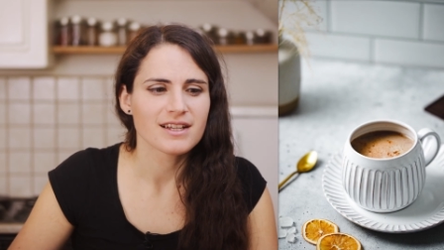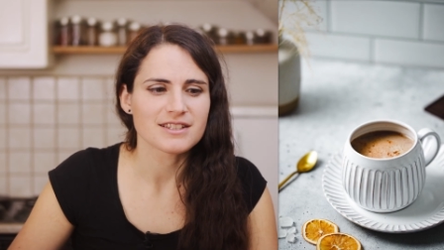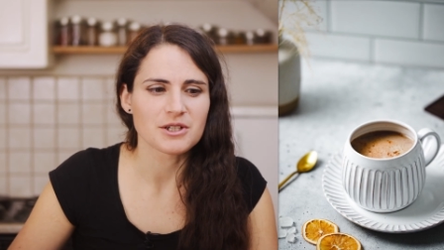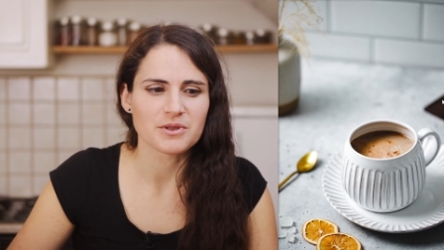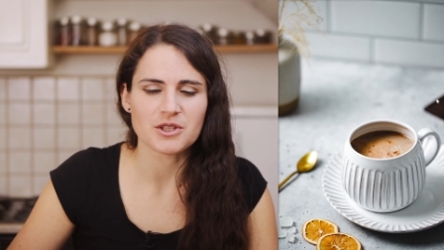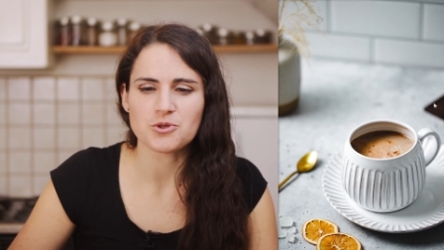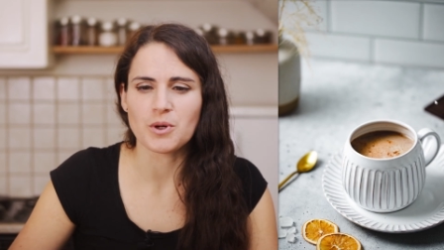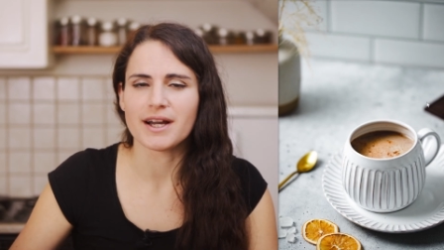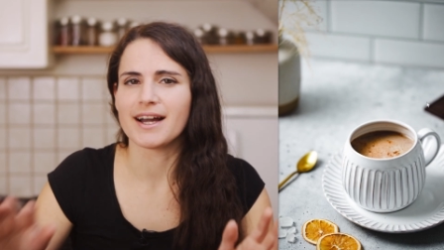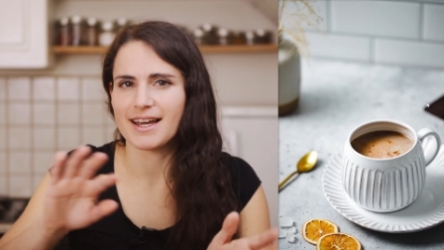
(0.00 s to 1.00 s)
So that's
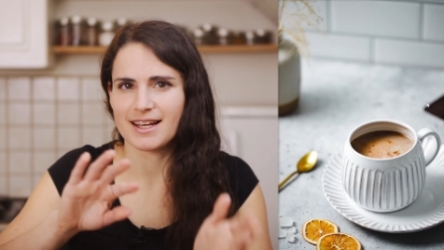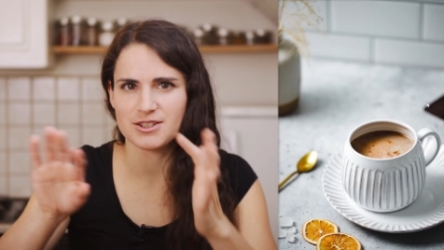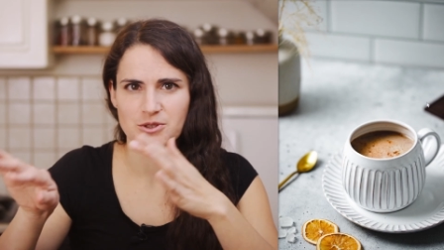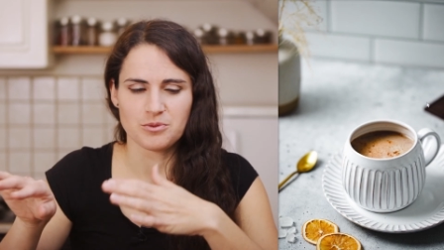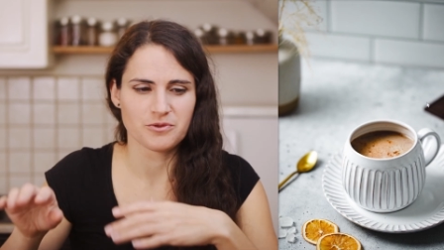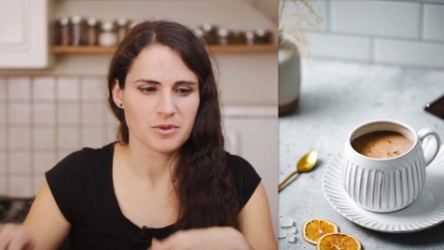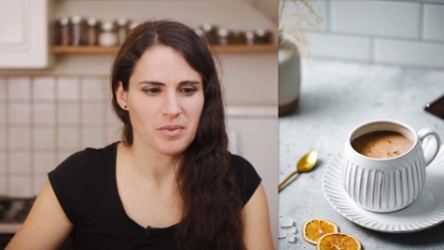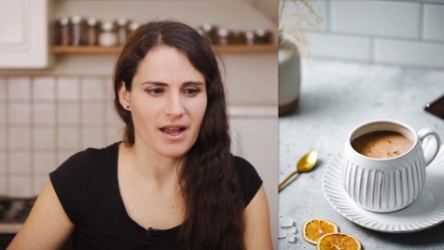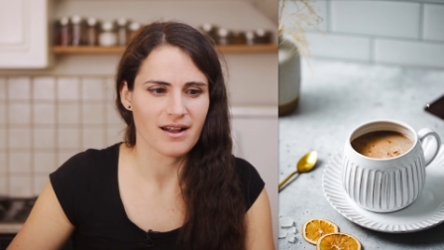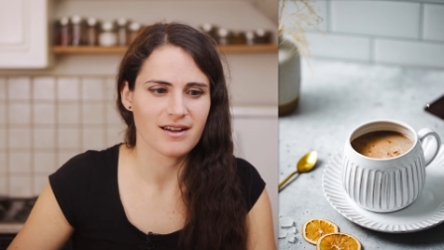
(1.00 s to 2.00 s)
why I had to move it
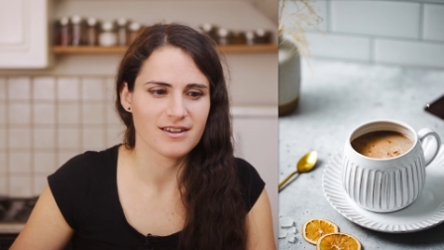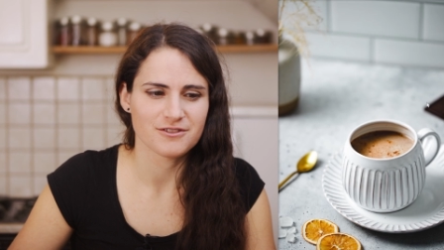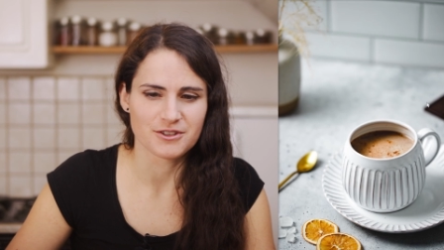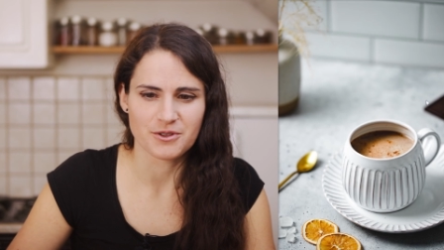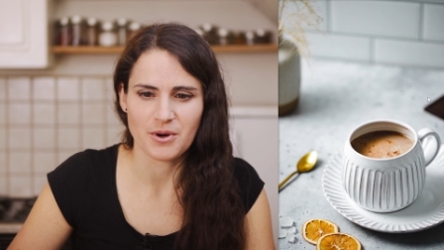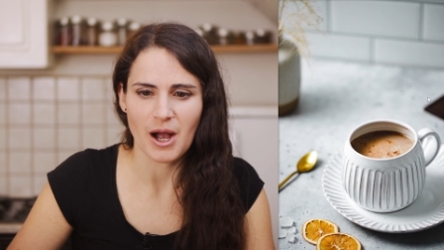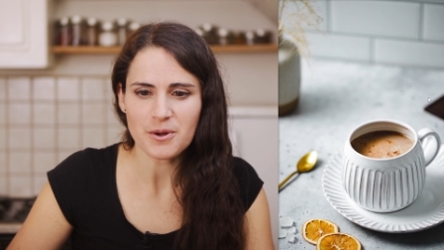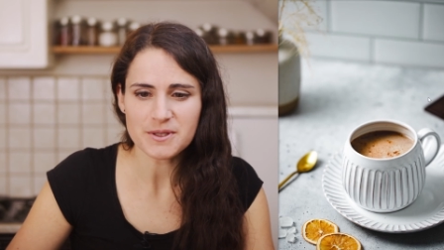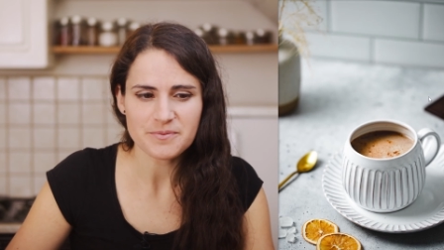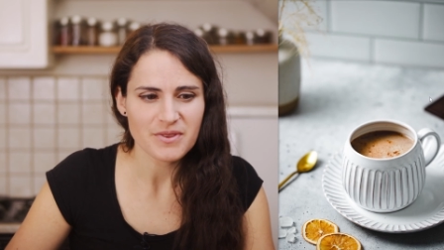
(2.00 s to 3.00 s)
back further
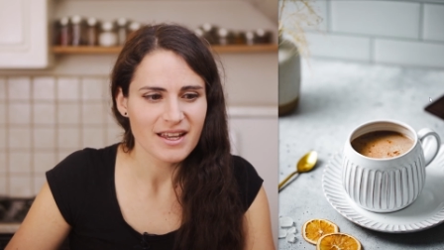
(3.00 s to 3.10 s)
out.